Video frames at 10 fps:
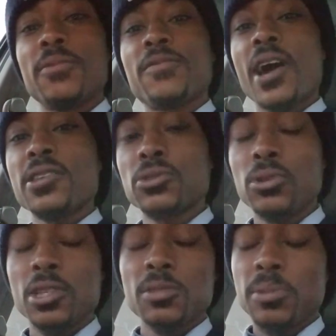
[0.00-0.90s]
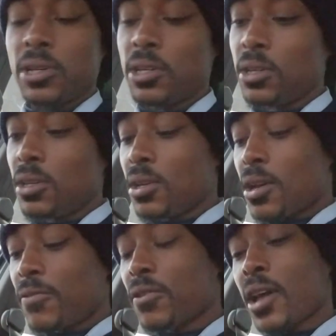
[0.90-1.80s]
advice on this, but
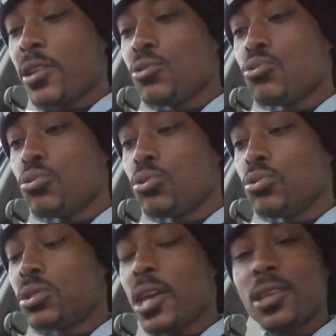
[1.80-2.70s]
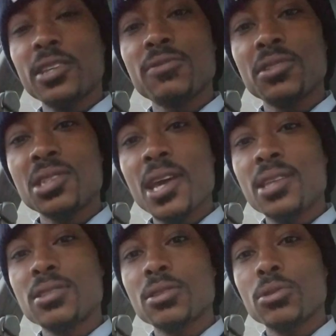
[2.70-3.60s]
I feel like you stand less of a
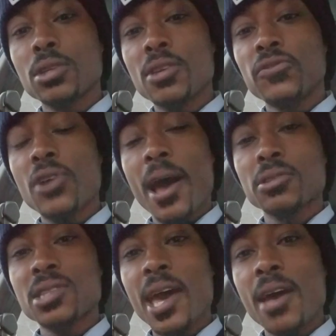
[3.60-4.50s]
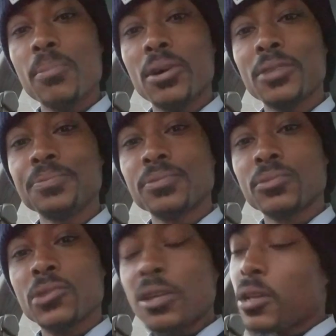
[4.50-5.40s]
chance if you're outside. But
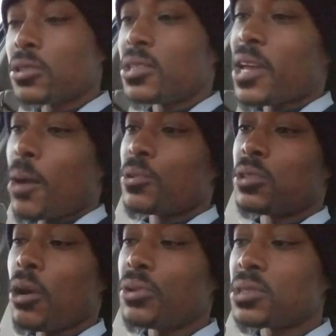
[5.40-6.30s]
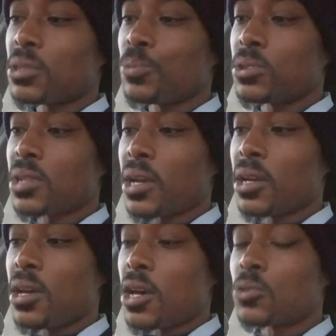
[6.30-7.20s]
another thing I was noticing was
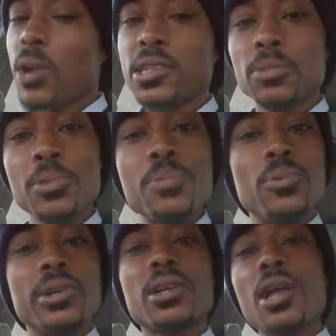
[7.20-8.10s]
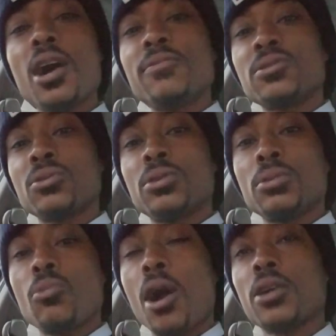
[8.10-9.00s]
watching people with gloves
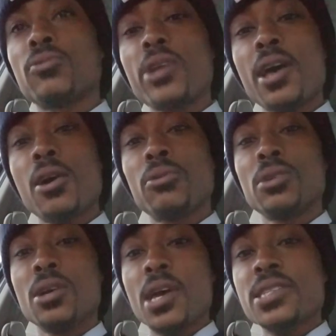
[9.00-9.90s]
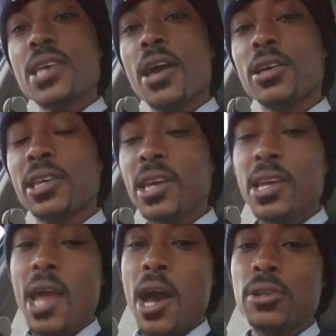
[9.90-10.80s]
on walk around. It's like,
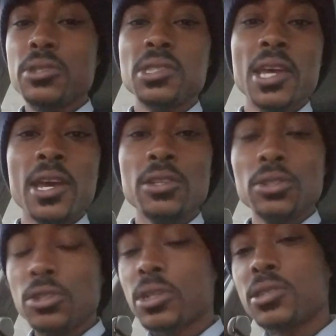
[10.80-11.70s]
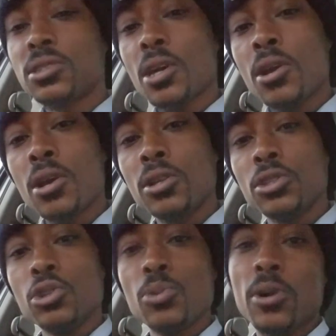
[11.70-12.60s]
again, I understand your concern
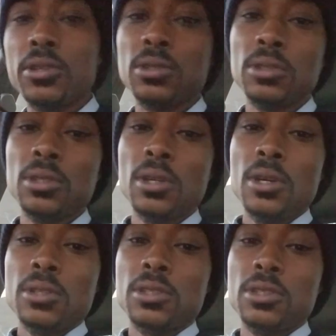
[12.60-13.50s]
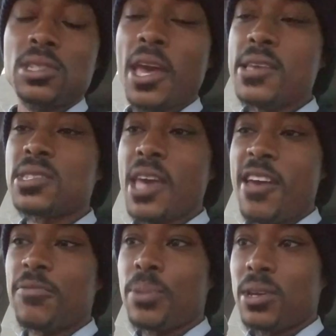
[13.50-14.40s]
and you wanting to stay
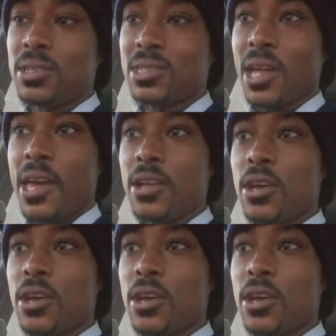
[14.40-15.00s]
safe, but it's like